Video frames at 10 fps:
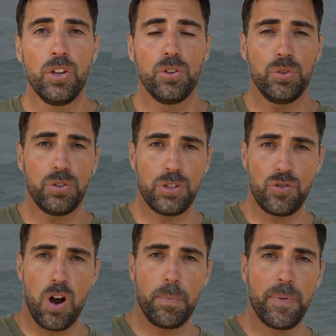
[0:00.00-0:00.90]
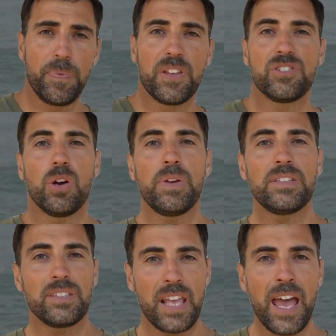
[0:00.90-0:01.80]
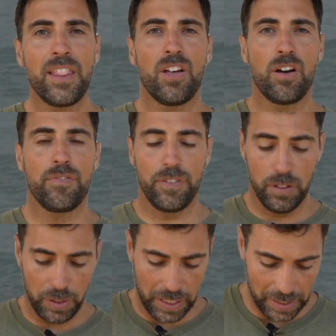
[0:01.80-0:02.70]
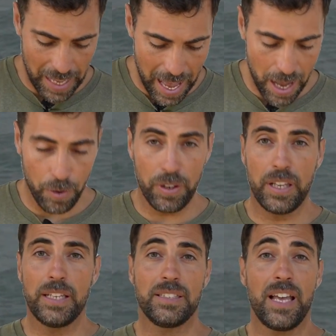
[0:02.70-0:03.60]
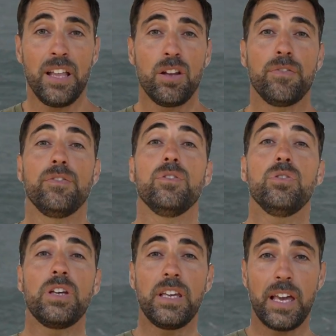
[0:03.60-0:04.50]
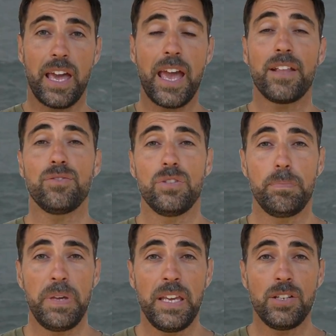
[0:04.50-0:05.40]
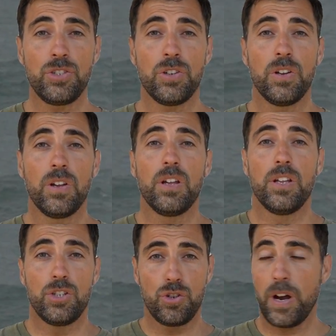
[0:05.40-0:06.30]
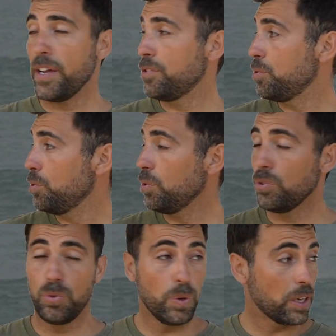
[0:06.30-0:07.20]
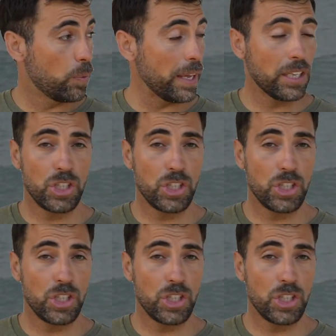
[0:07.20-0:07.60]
to the drop. So instead of looking down, instead of looking ahead to the beach, try to do a quick